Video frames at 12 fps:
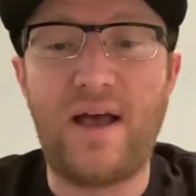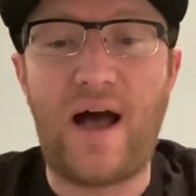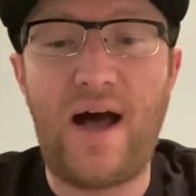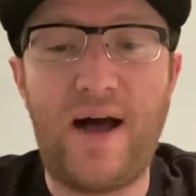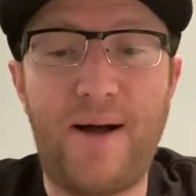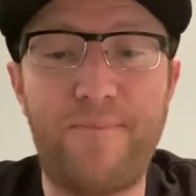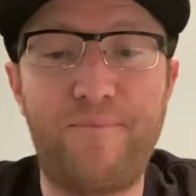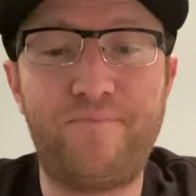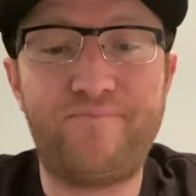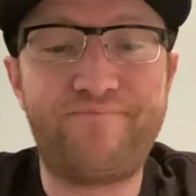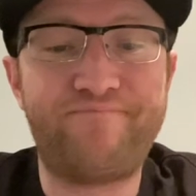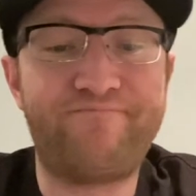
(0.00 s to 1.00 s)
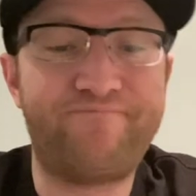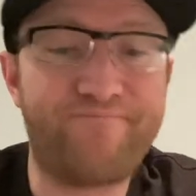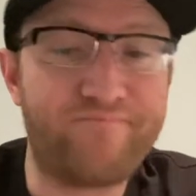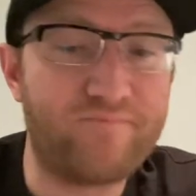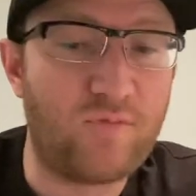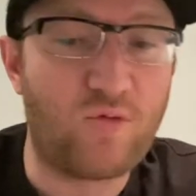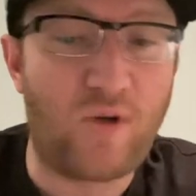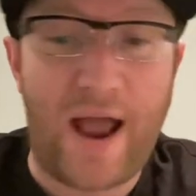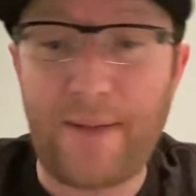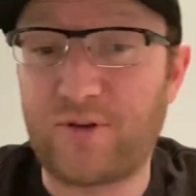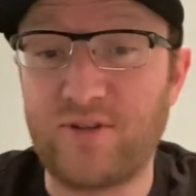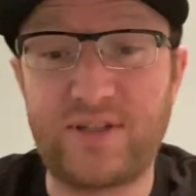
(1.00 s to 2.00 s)

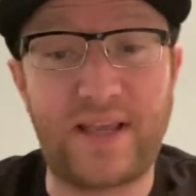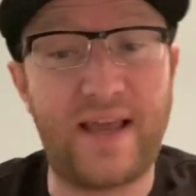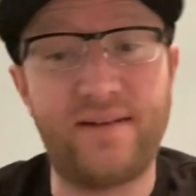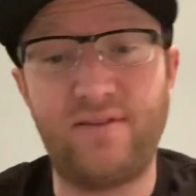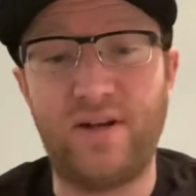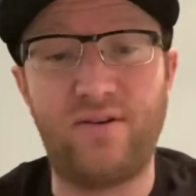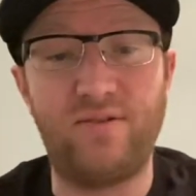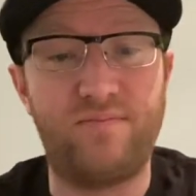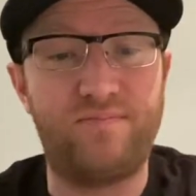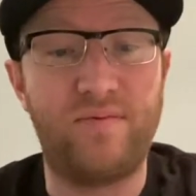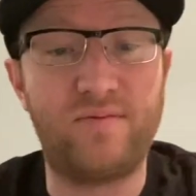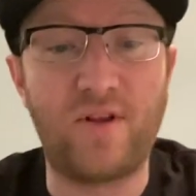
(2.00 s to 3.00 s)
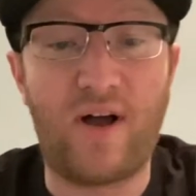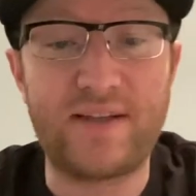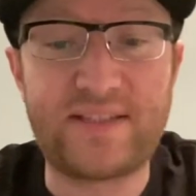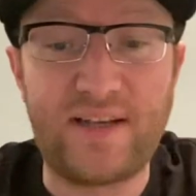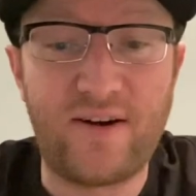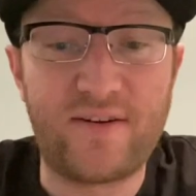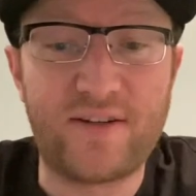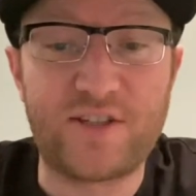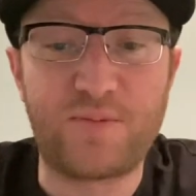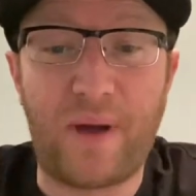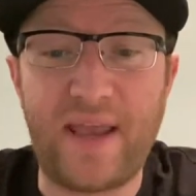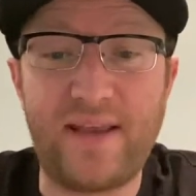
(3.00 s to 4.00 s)
Raptors, again, you know, lost there
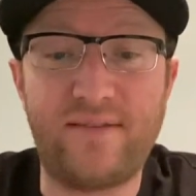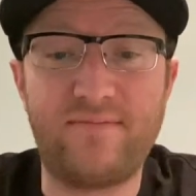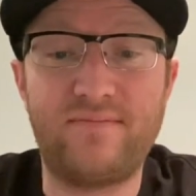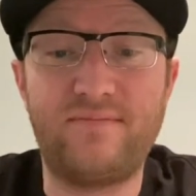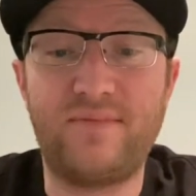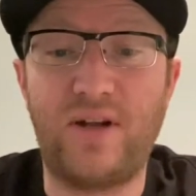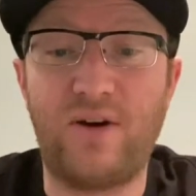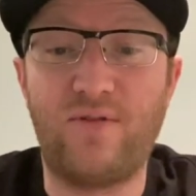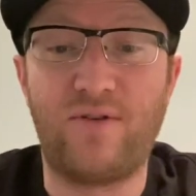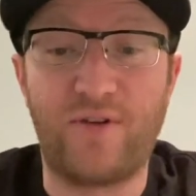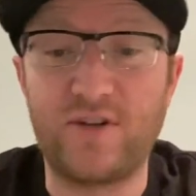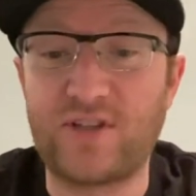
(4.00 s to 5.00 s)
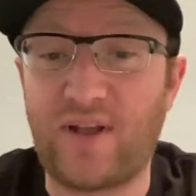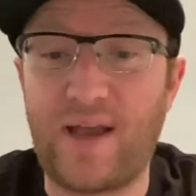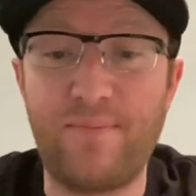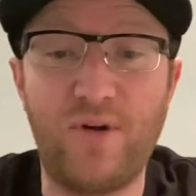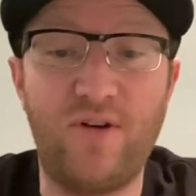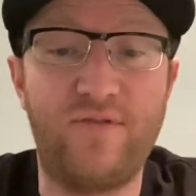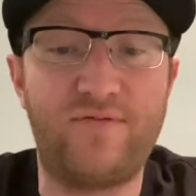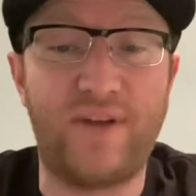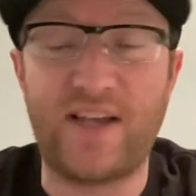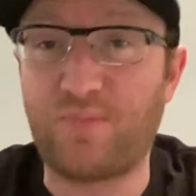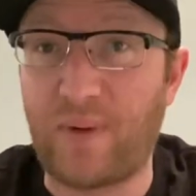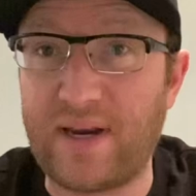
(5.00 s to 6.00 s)
despite, you know, reverse line move,
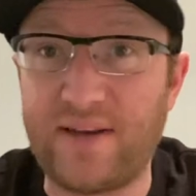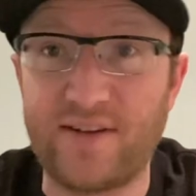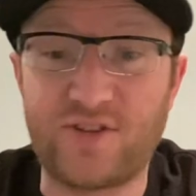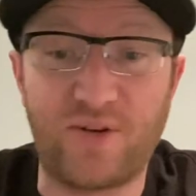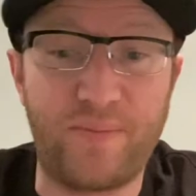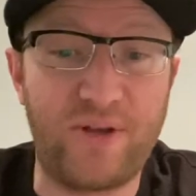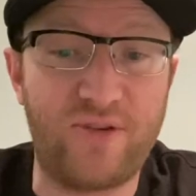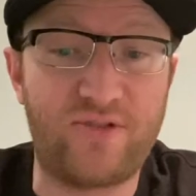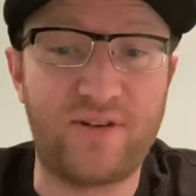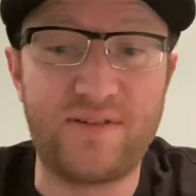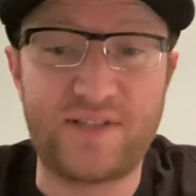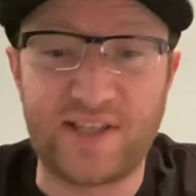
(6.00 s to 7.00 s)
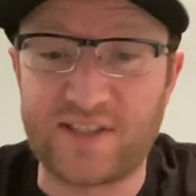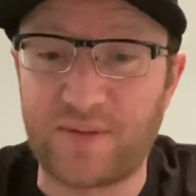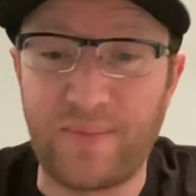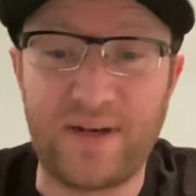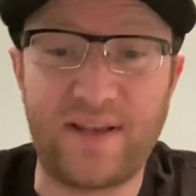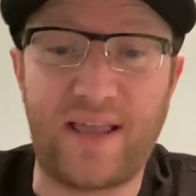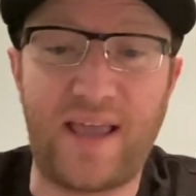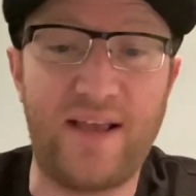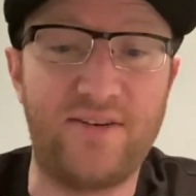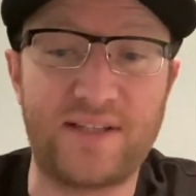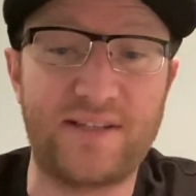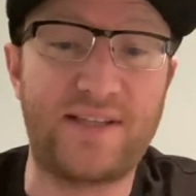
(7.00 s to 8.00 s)
nice money distribution, system
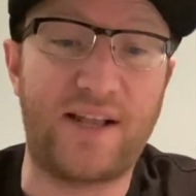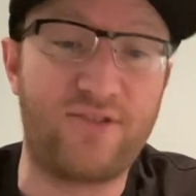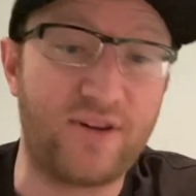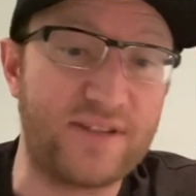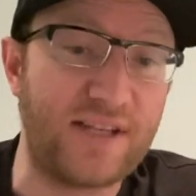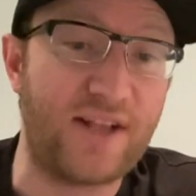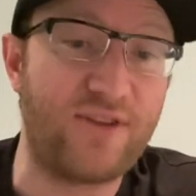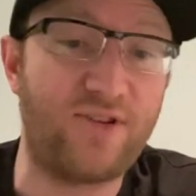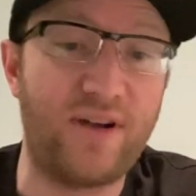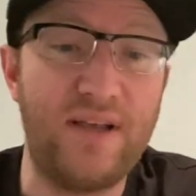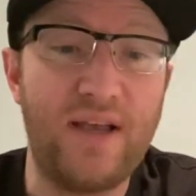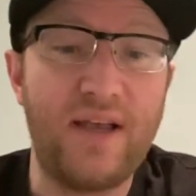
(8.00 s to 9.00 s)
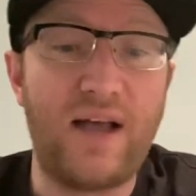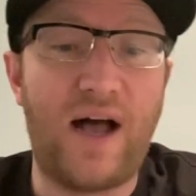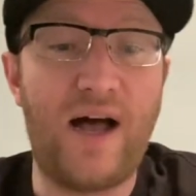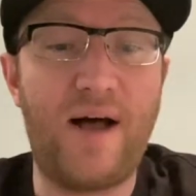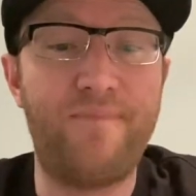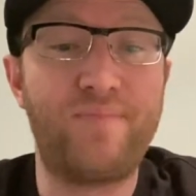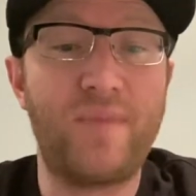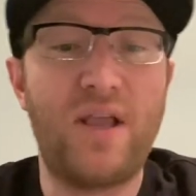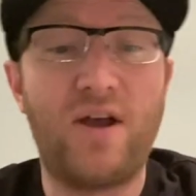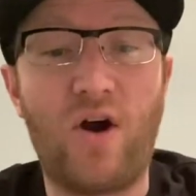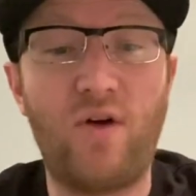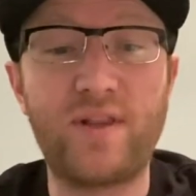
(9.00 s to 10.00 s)
indicators, etc., etc. Our
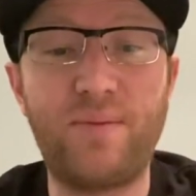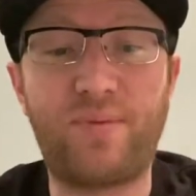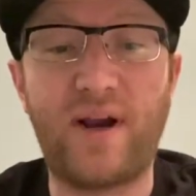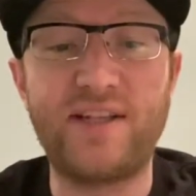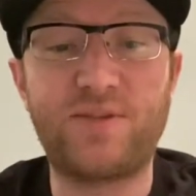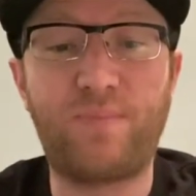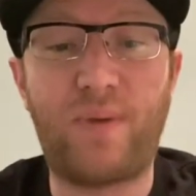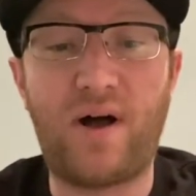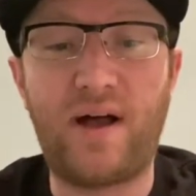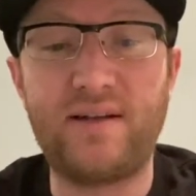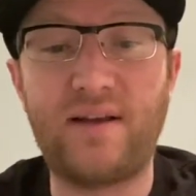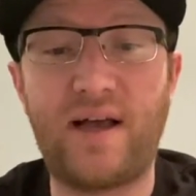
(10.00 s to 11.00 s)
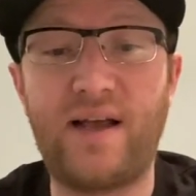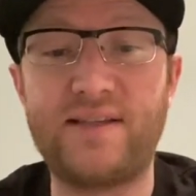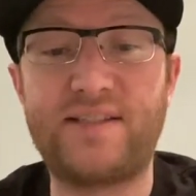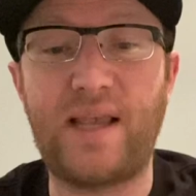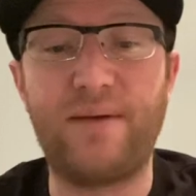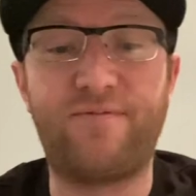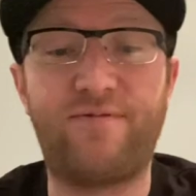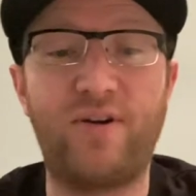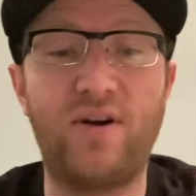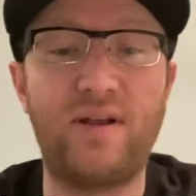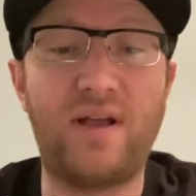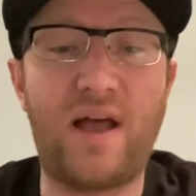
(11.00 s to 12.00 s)
only bright spot,
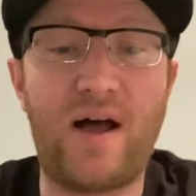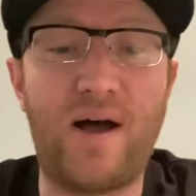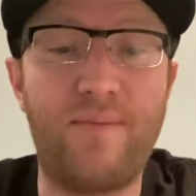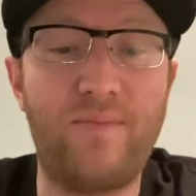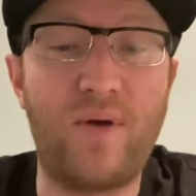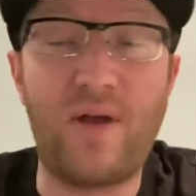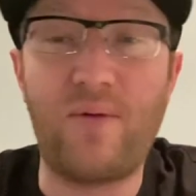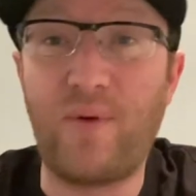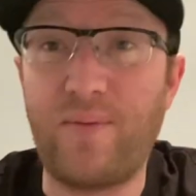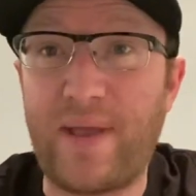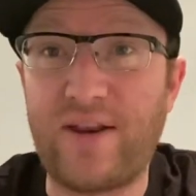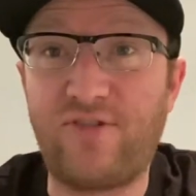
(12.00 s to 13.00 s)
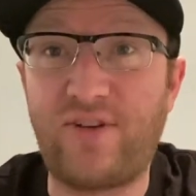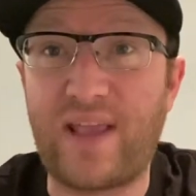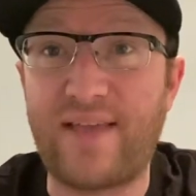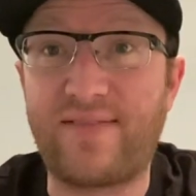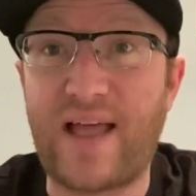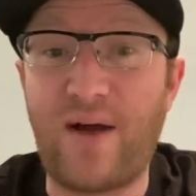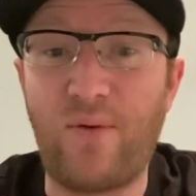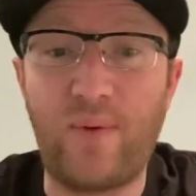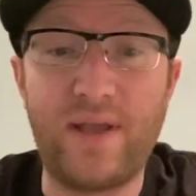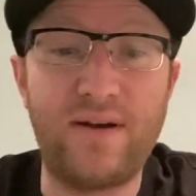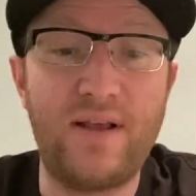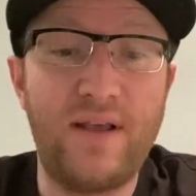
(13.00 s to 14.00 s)
Samford, and we managed to get that
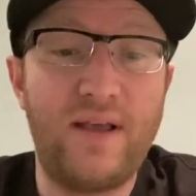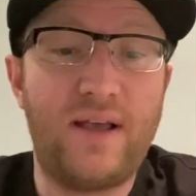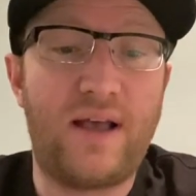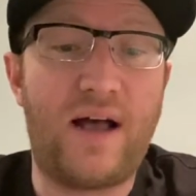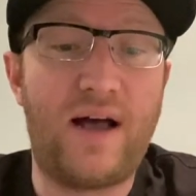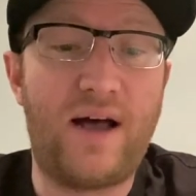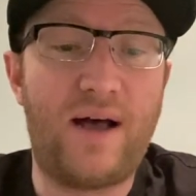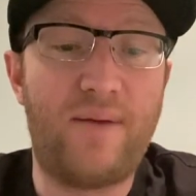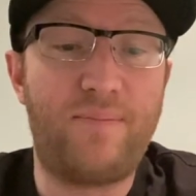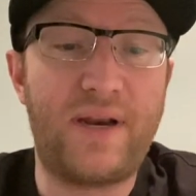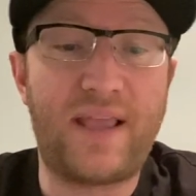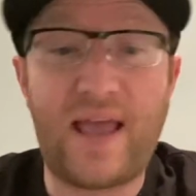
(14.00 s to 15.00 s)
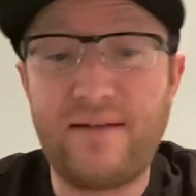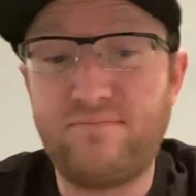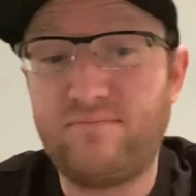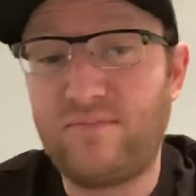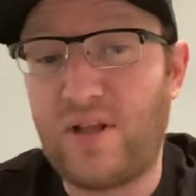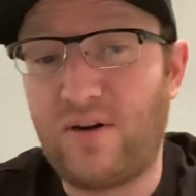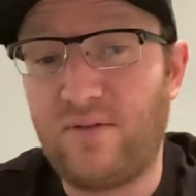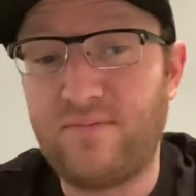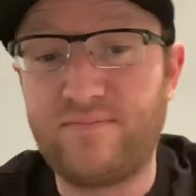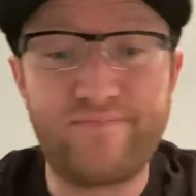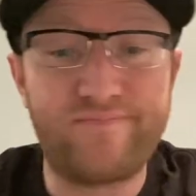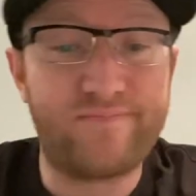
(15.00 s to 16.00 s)
win. But again, you know,
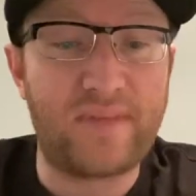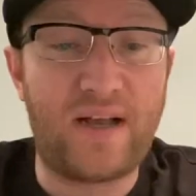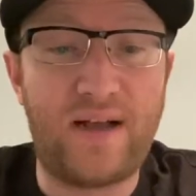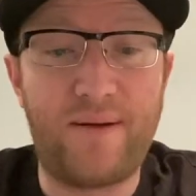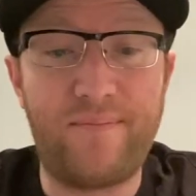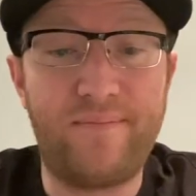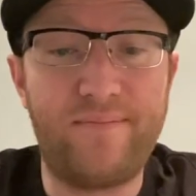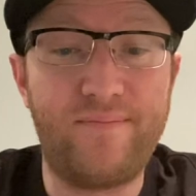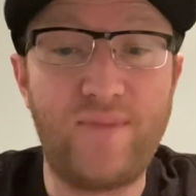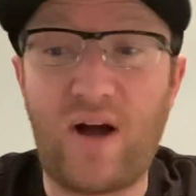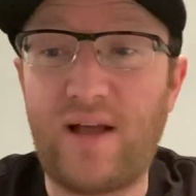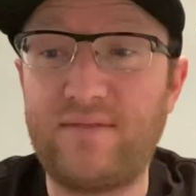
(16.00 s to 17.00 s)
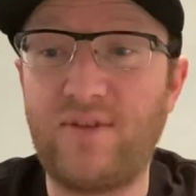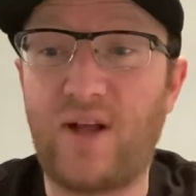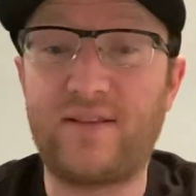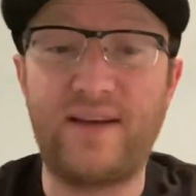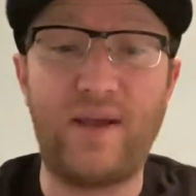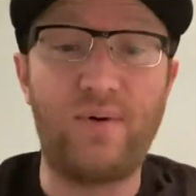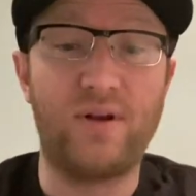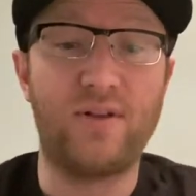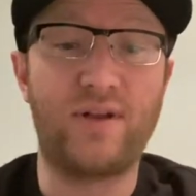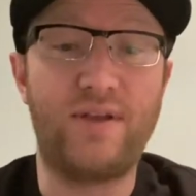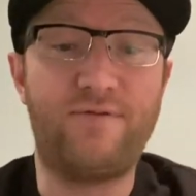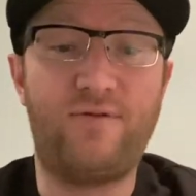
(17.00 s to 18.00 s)
not the day we were
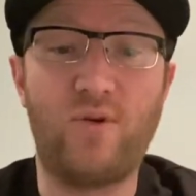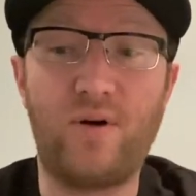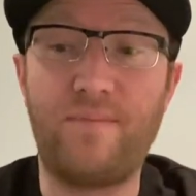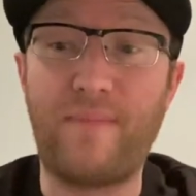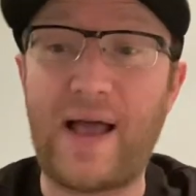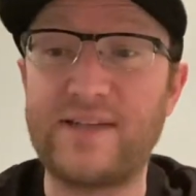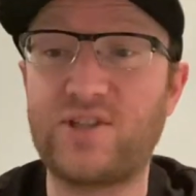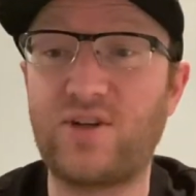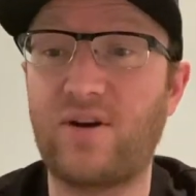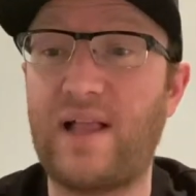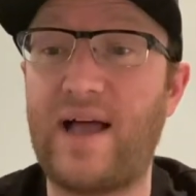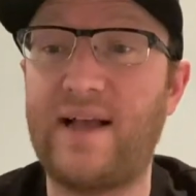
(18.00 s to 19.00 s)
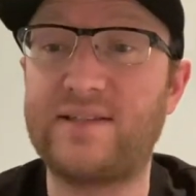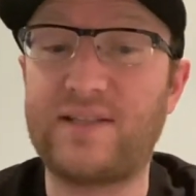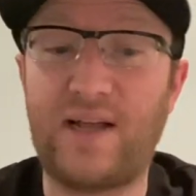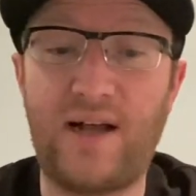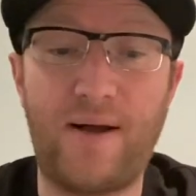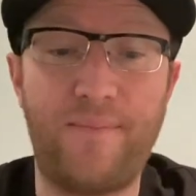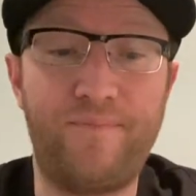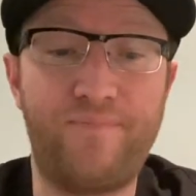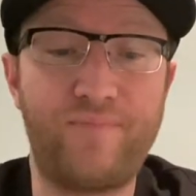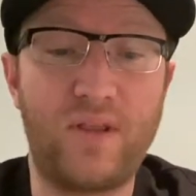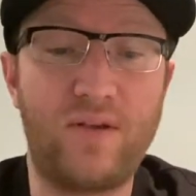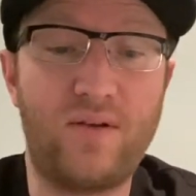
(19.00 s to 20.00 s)
looking for.
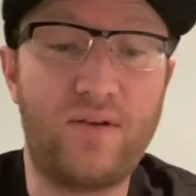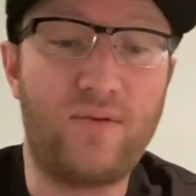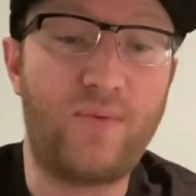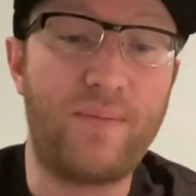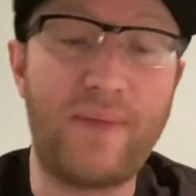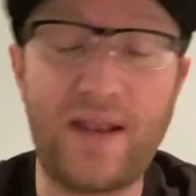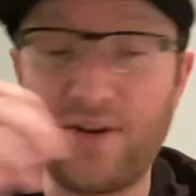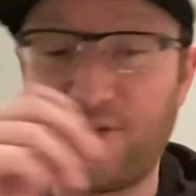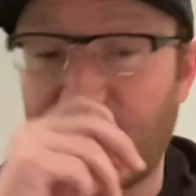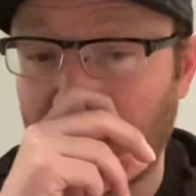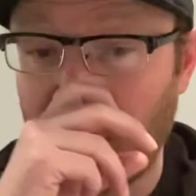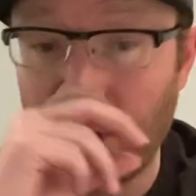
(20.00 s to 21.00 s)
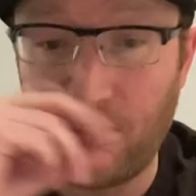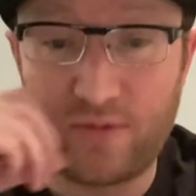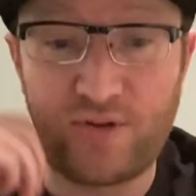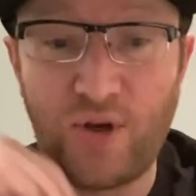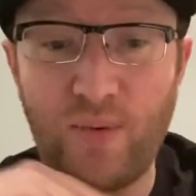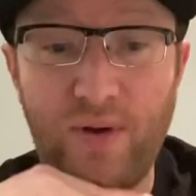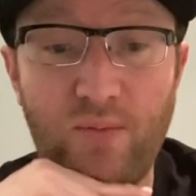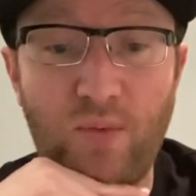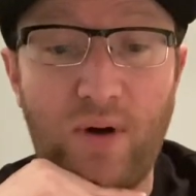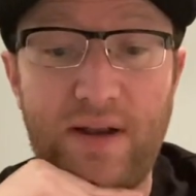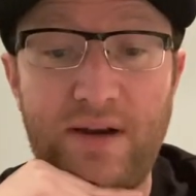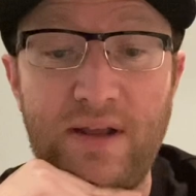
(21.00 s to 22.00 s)
Masterclass, we managed to go
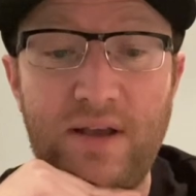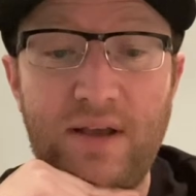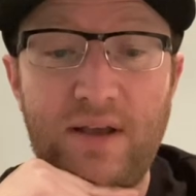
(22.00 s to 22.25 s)
2-1.